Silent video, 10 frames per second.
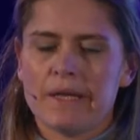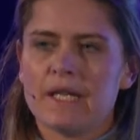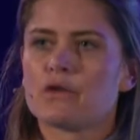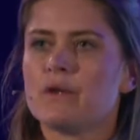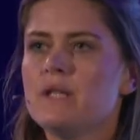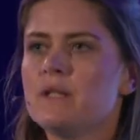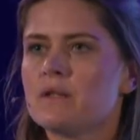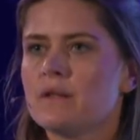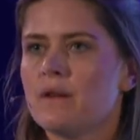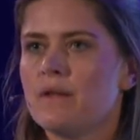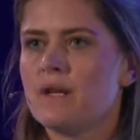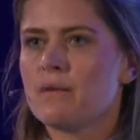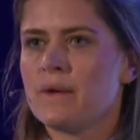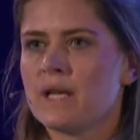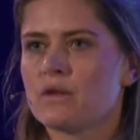increase the
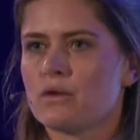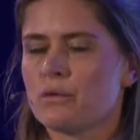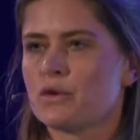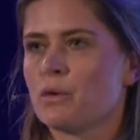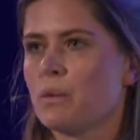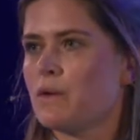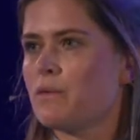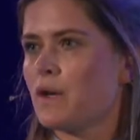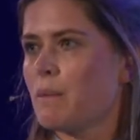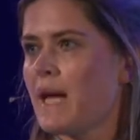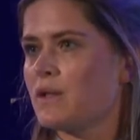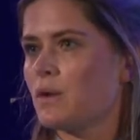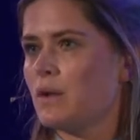effect an offshore wind farm has